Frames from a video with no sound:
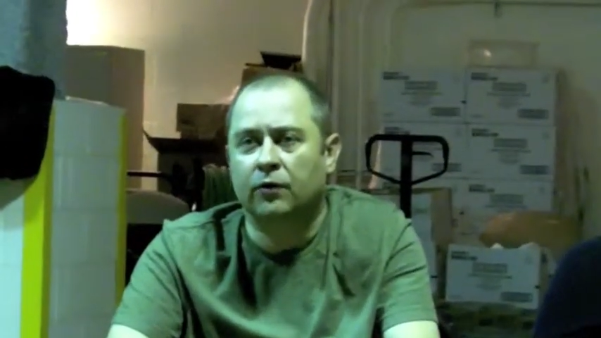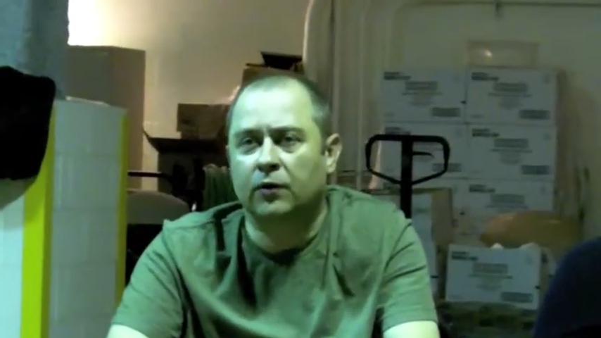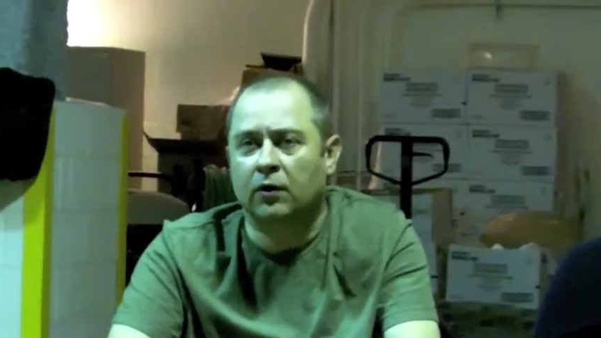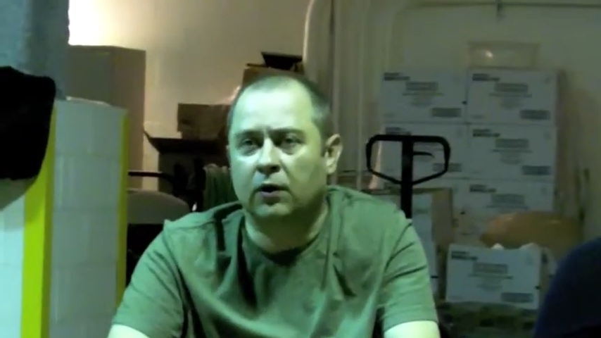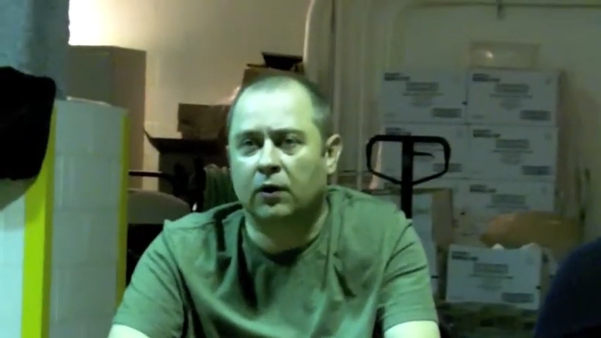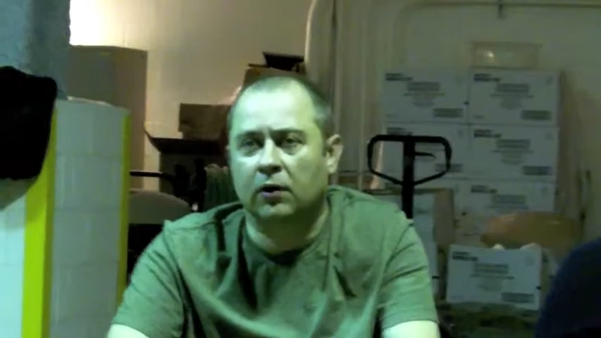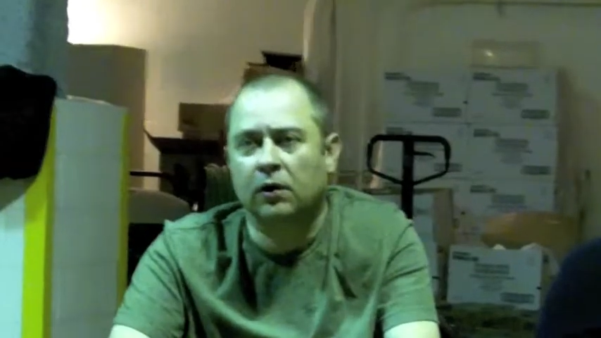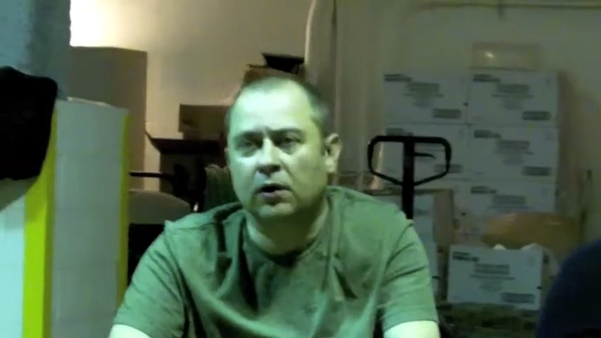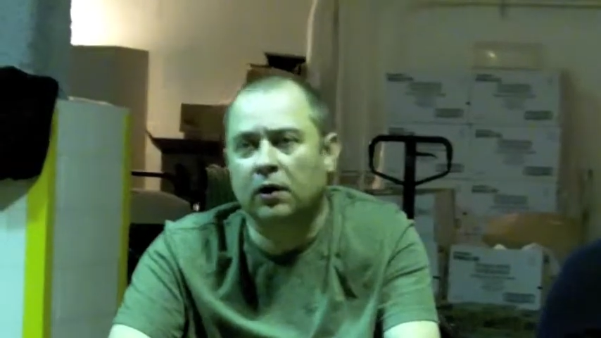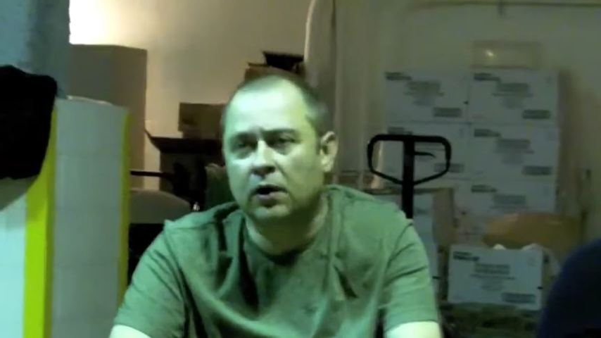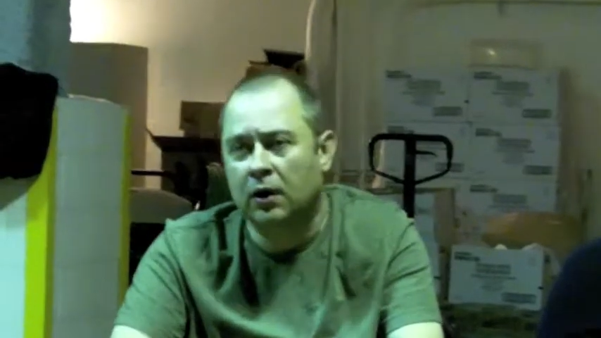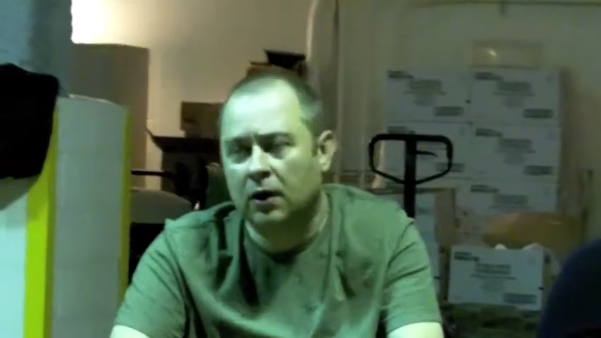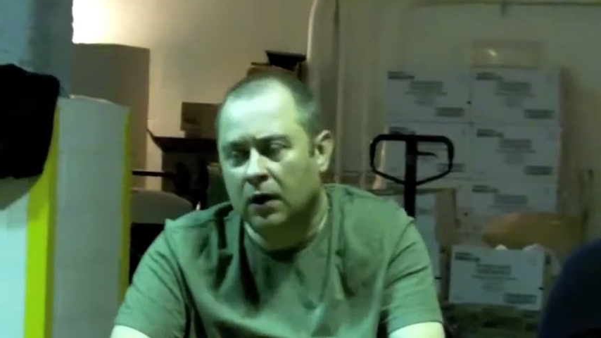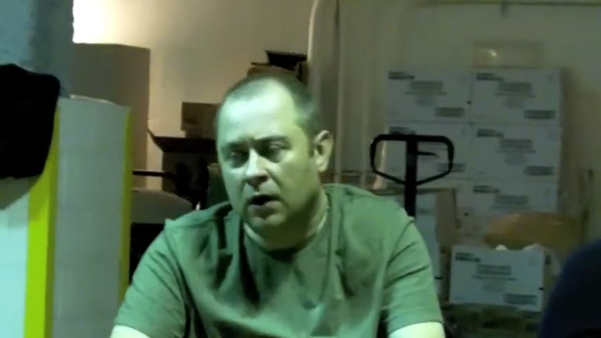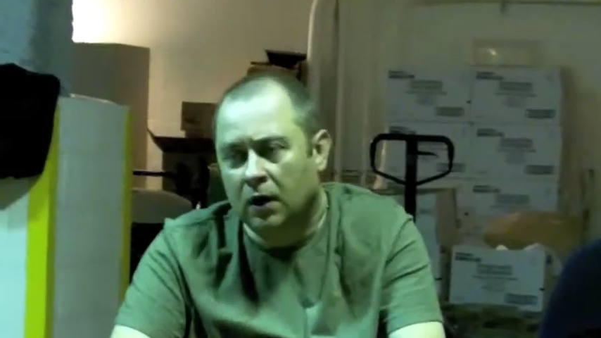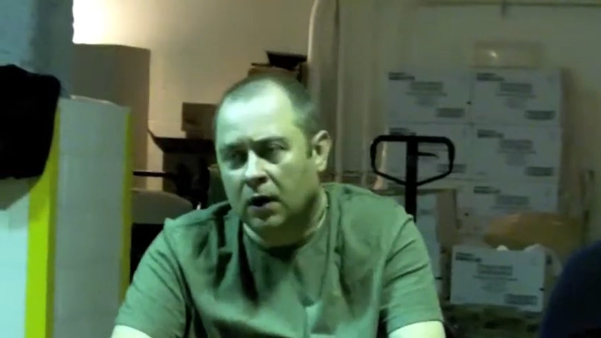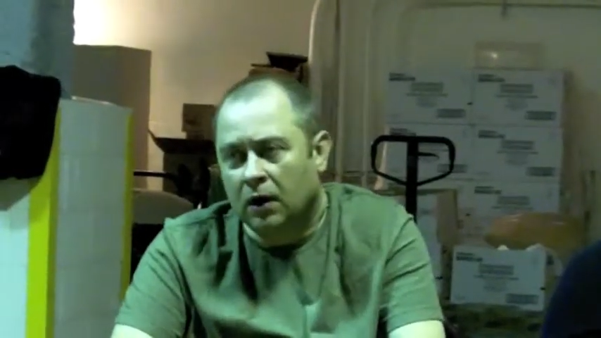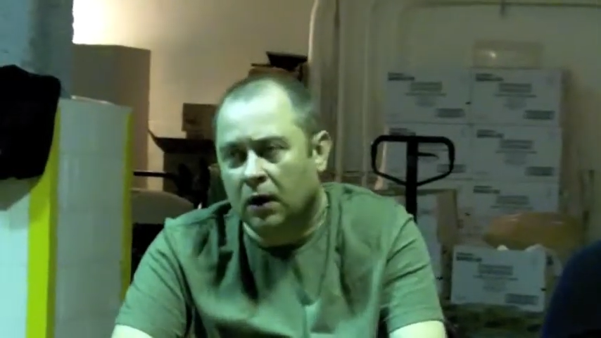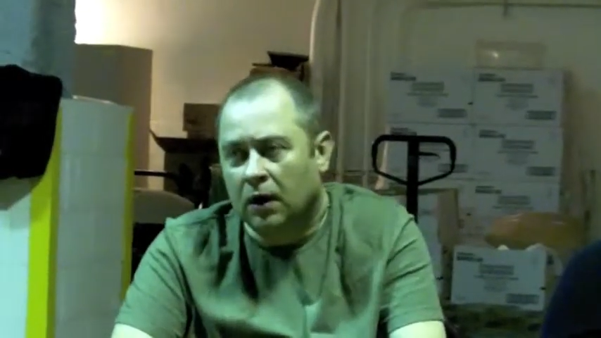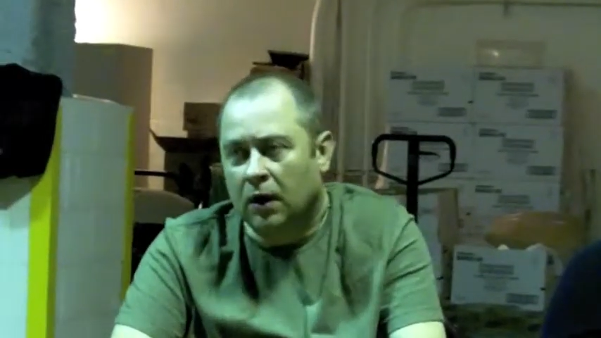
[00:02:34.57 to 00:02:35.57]
call
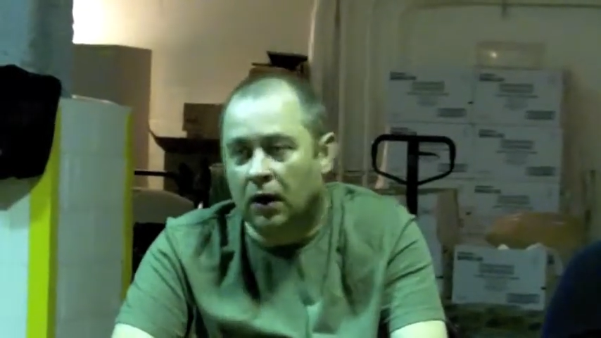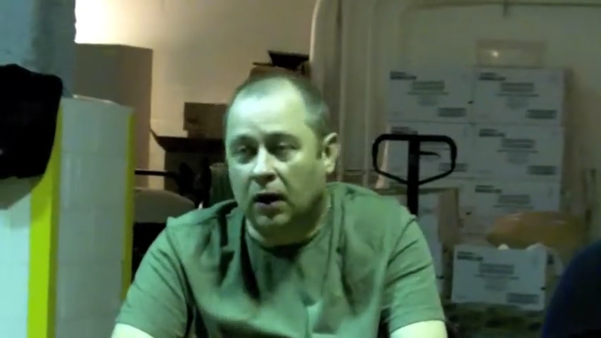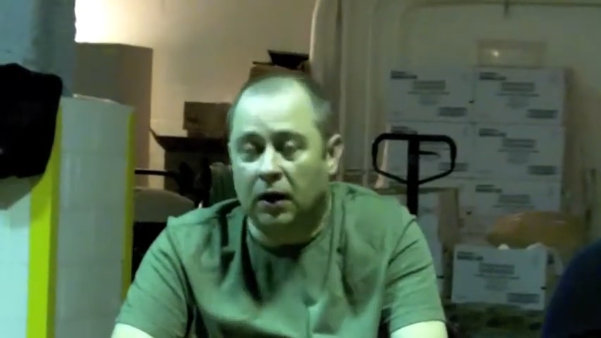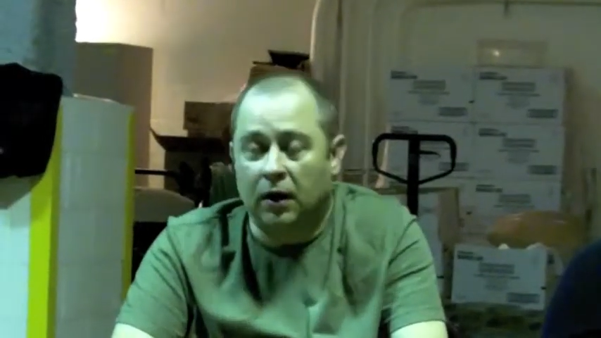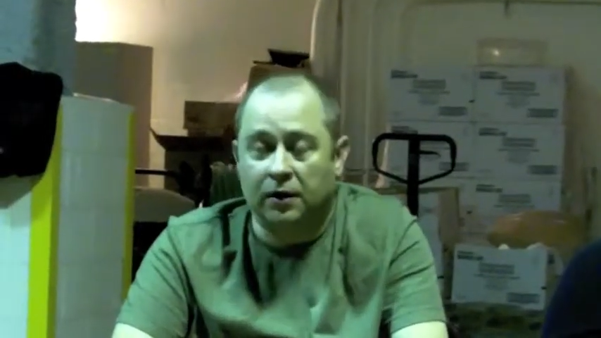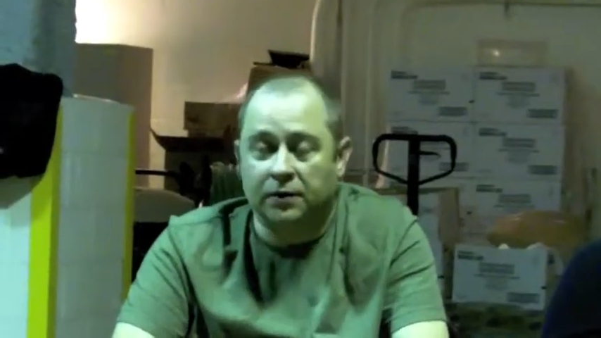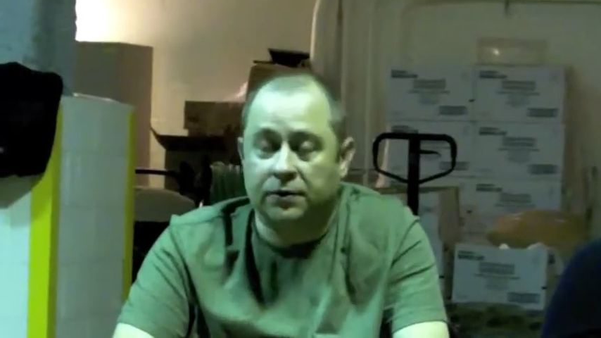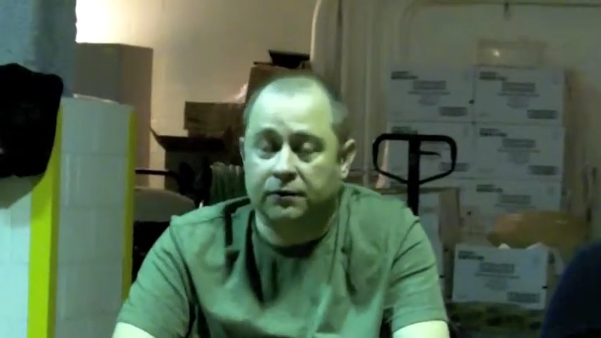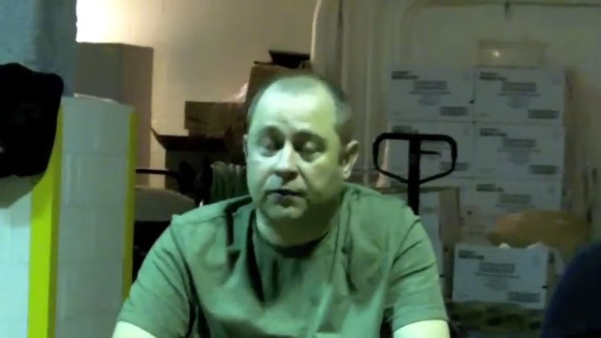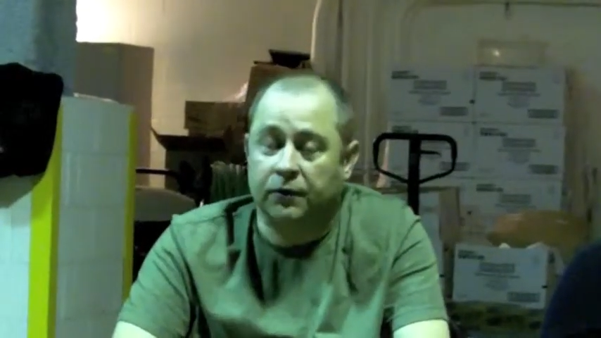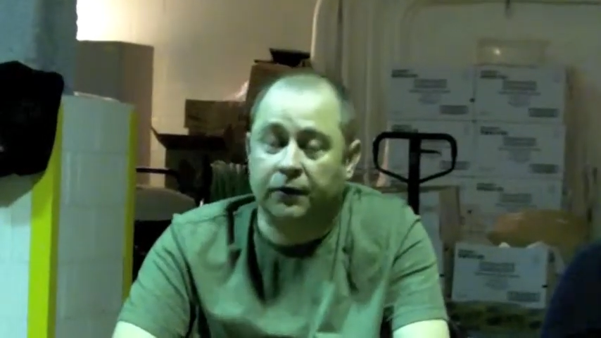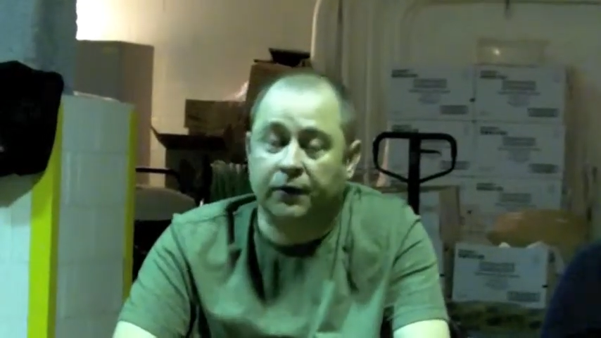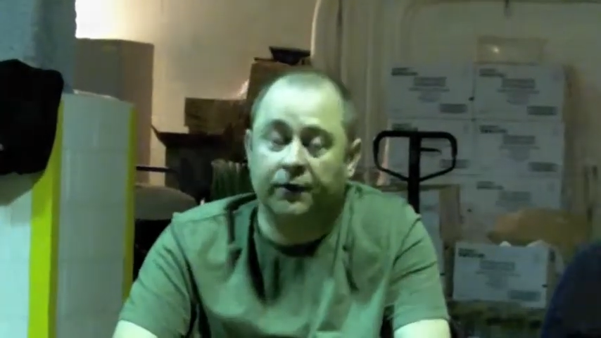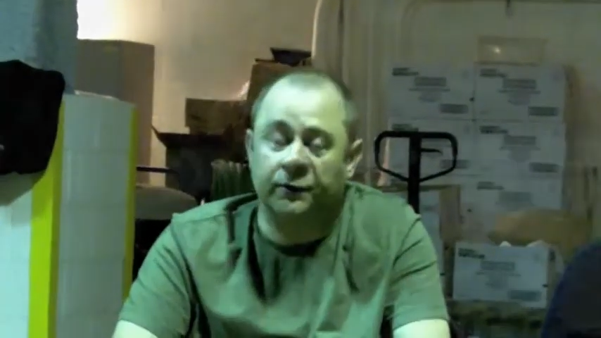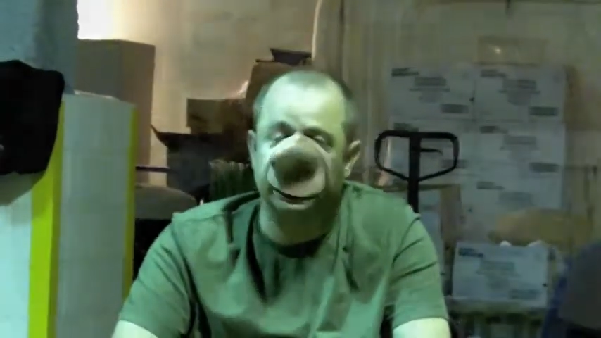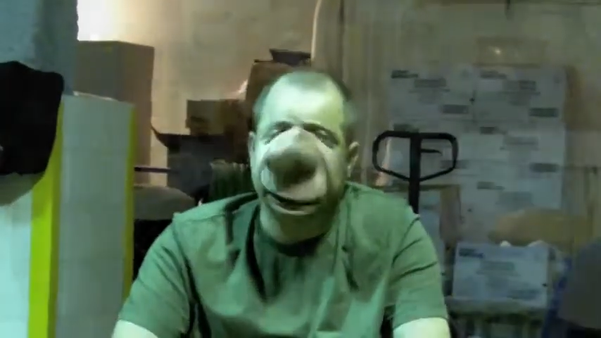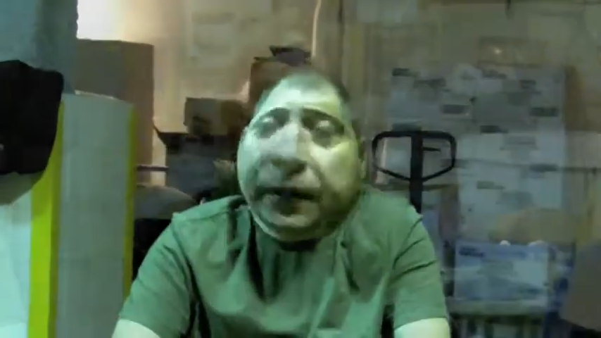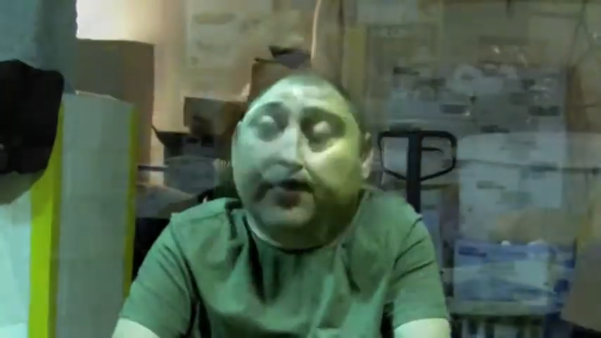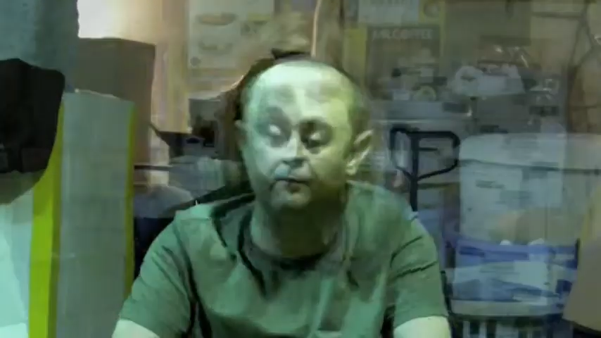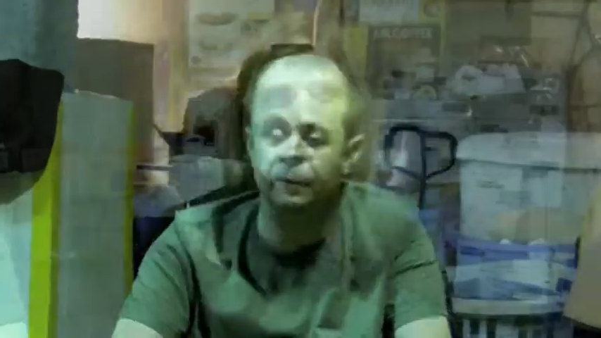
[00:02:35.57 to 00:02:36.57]
20,
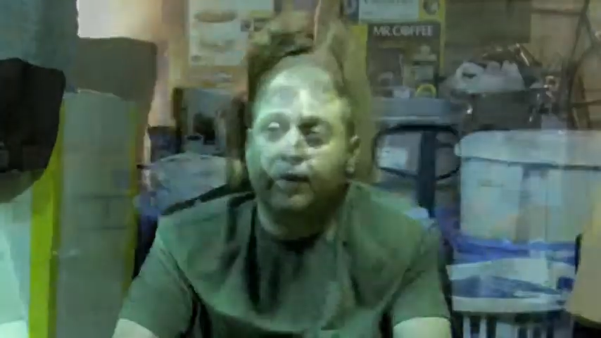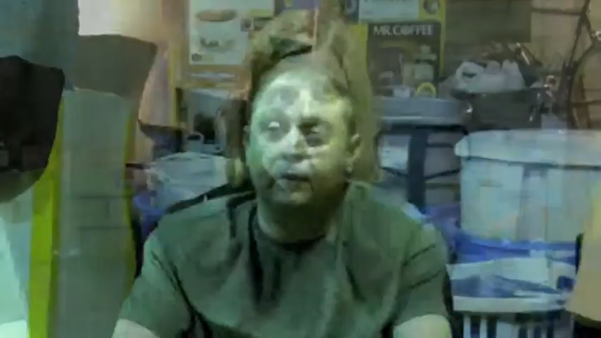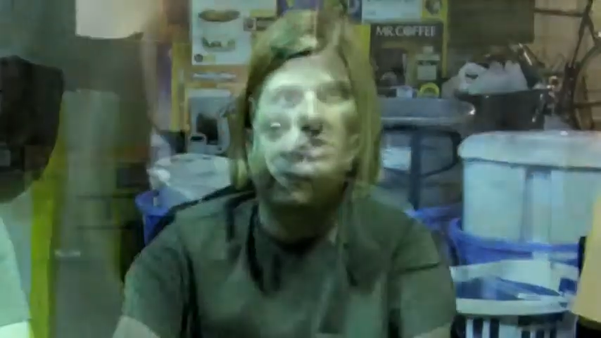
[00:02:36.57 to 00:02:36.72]
30.